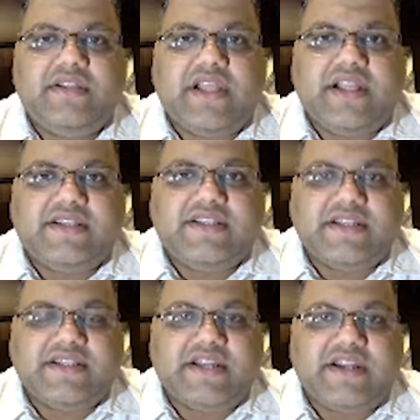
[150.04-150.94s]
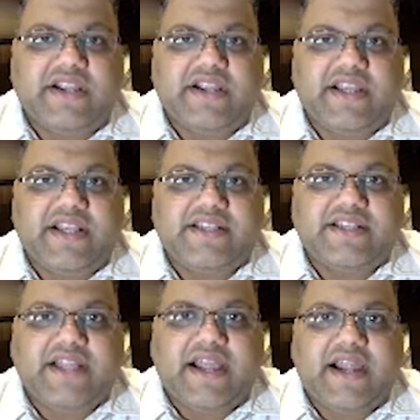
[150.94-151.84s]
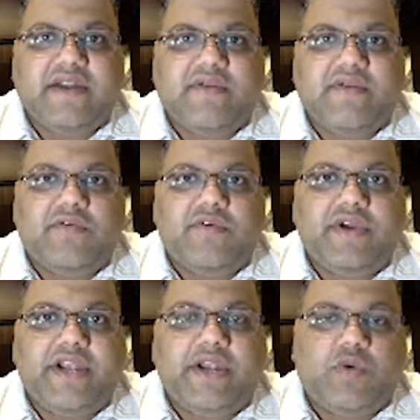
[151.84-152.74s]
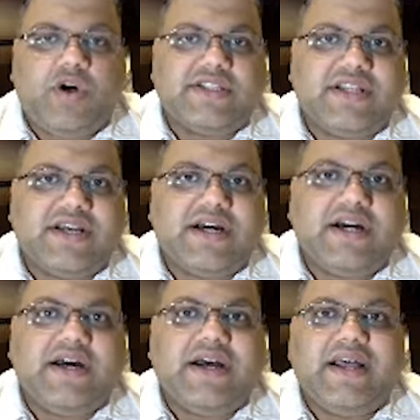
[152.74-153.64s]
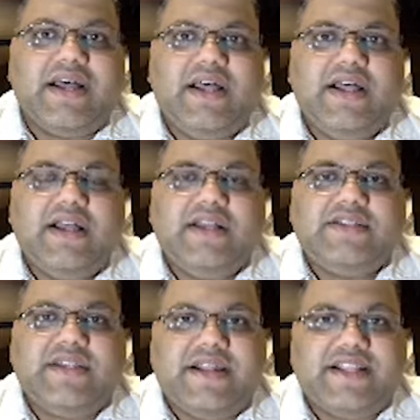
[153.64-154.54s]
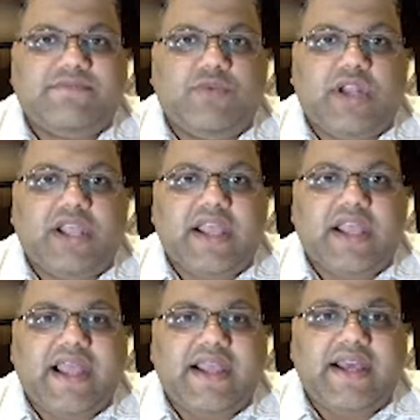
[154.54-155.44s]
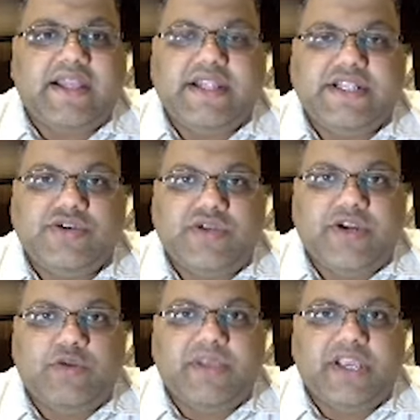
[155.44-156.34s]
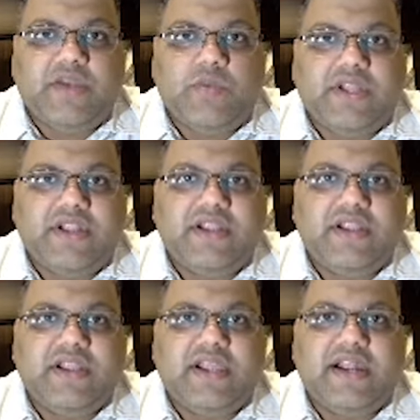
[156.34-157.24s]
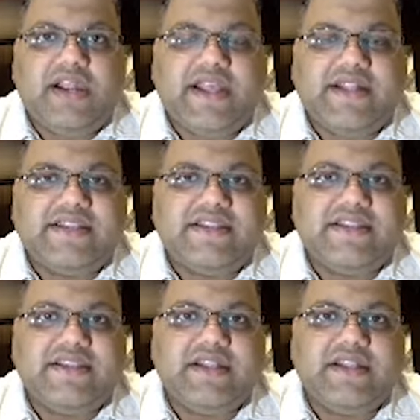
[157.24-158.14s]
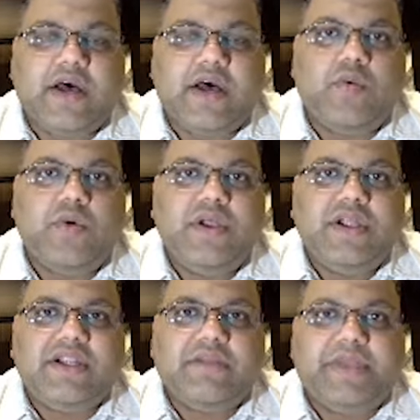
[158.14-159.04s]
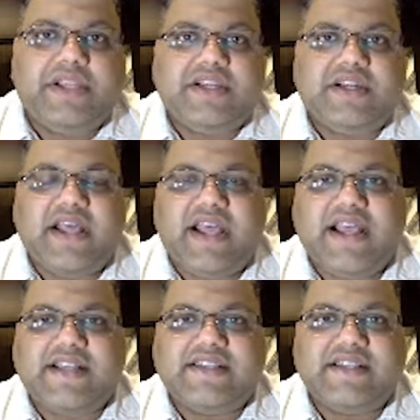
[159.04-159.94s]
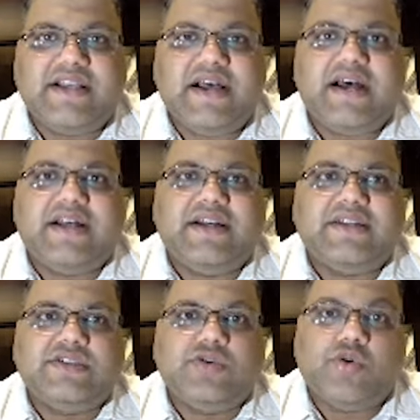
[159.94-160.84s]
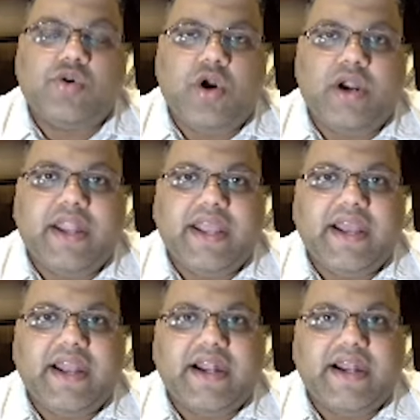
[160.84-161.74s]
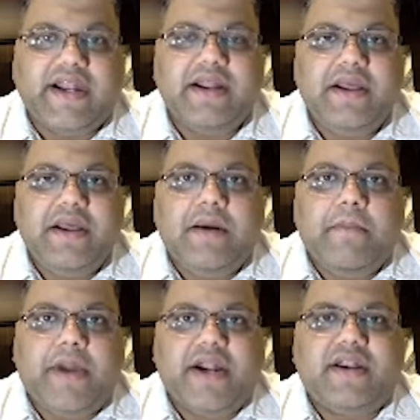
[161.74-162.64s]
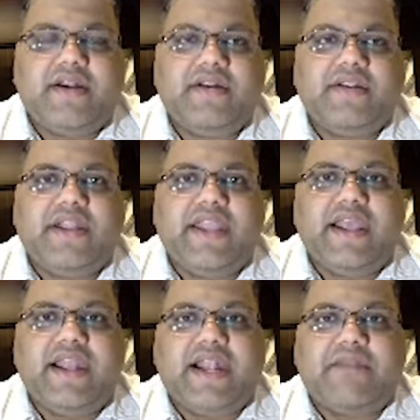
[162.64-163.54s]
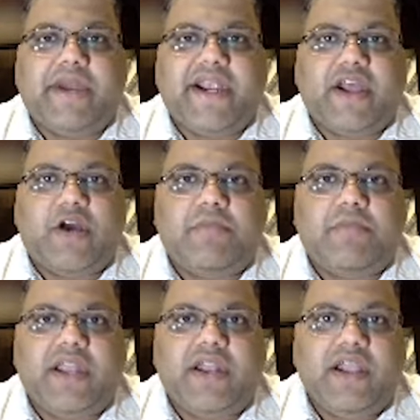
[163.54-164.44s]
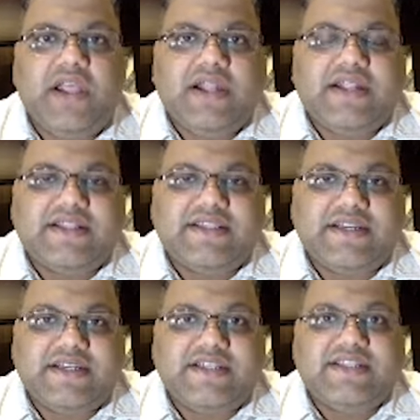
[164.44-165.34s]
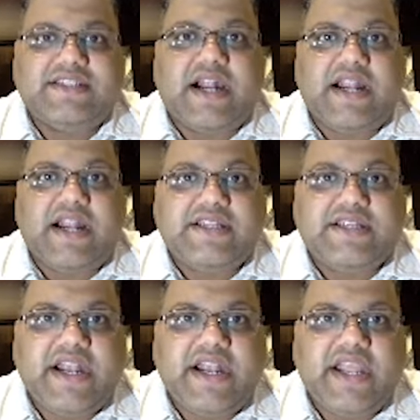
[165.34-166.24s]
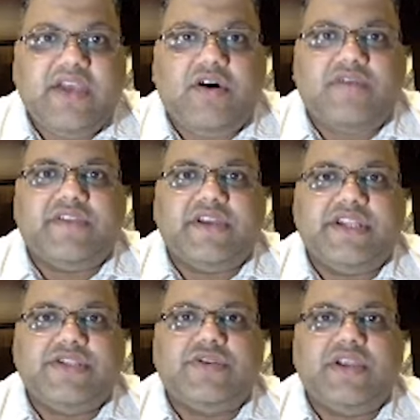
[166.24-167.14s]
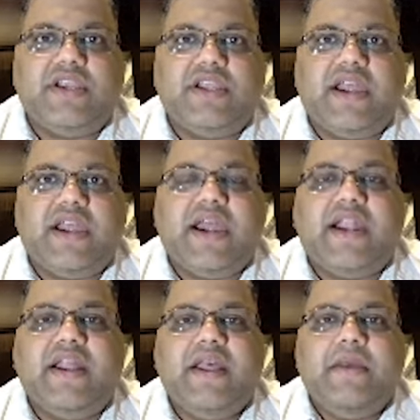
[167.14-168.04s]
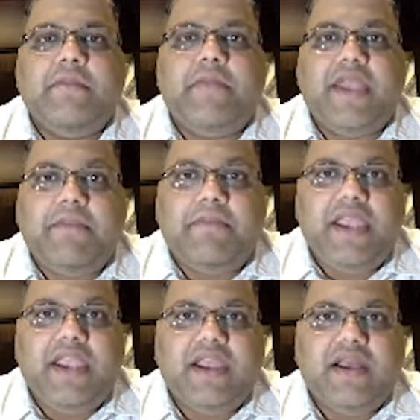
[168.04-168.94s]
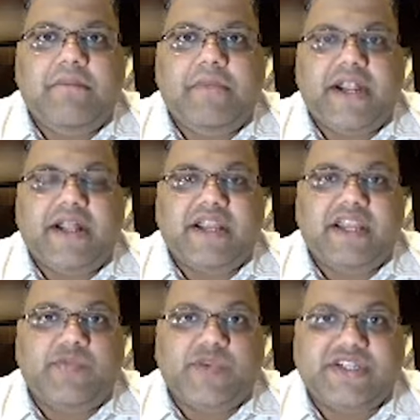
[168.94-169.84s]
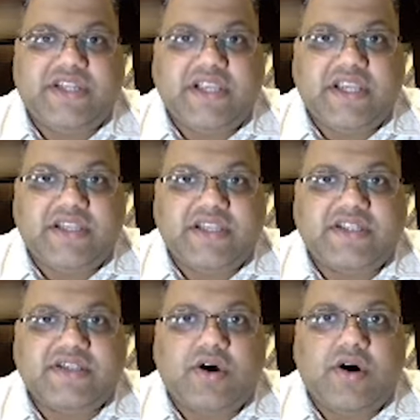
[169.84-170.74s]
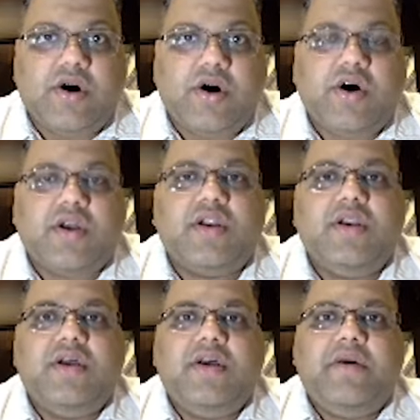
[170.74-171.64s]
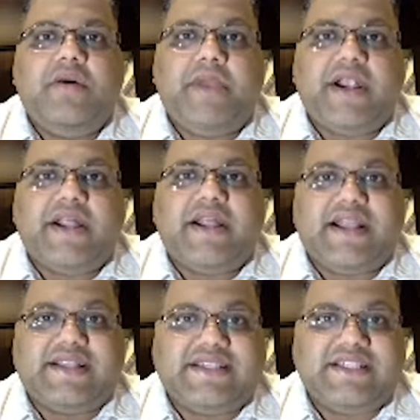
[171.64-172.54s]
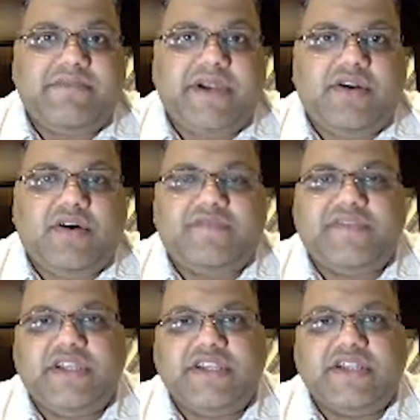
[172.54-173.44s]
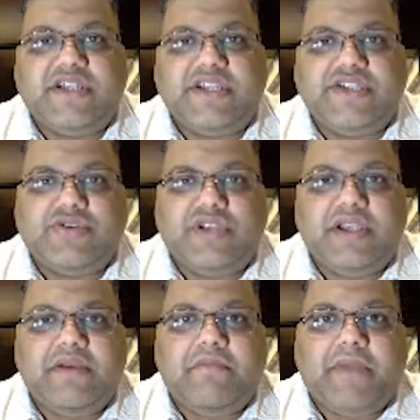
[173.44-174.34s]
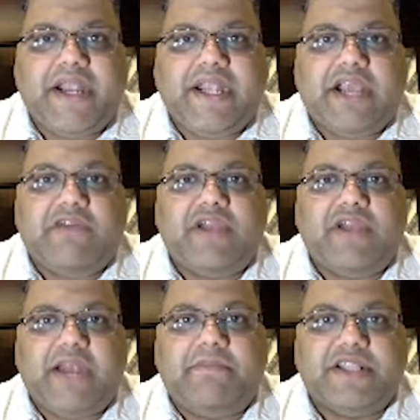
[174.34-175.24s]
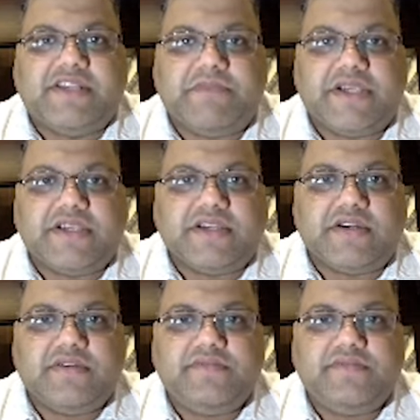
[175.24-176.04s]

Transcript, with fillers: the surgeon realized that it was a syndesmotic ankle injury to begin with, and hence now, the patient has a so called neglected, but the neglect might have been the surgeon's understanding of the injury and maybe better investigations or better assessment of the initial injury might have helped this patient.